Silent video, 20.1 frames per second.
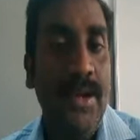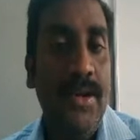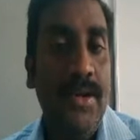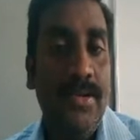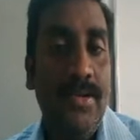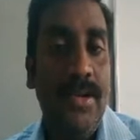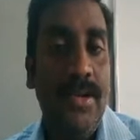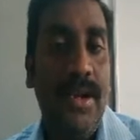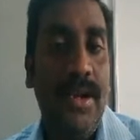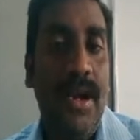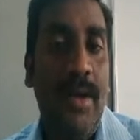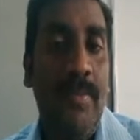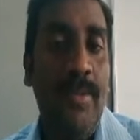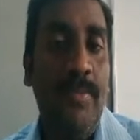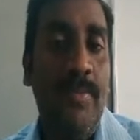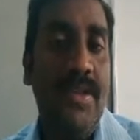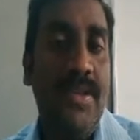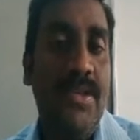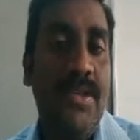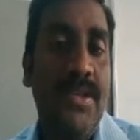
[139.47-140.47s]
So the
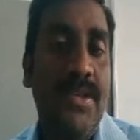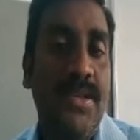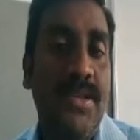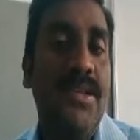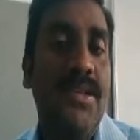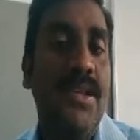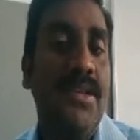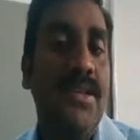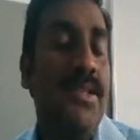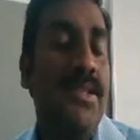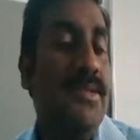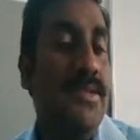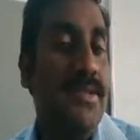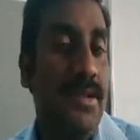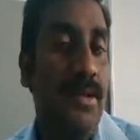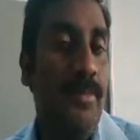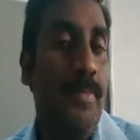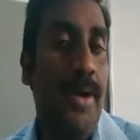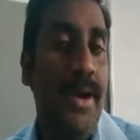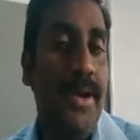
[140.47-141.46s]
carbon percentage is less than
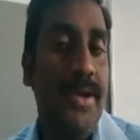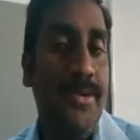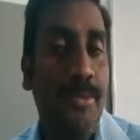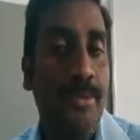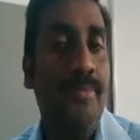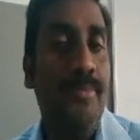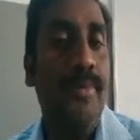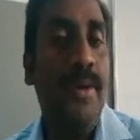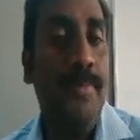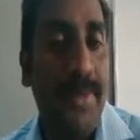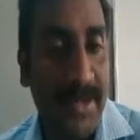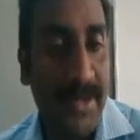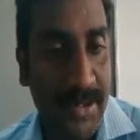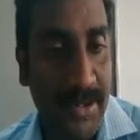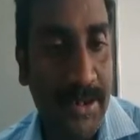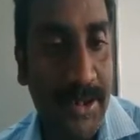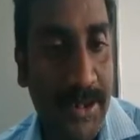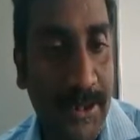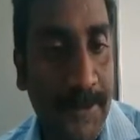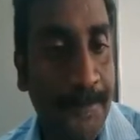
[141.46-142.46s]

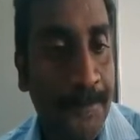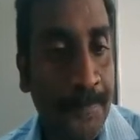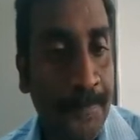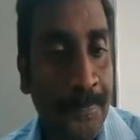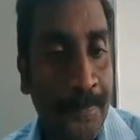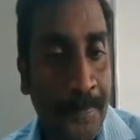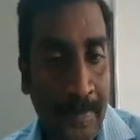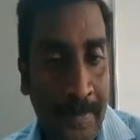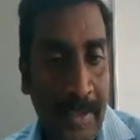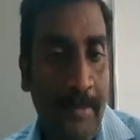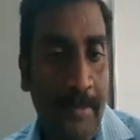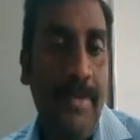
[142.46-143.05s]
0.25%.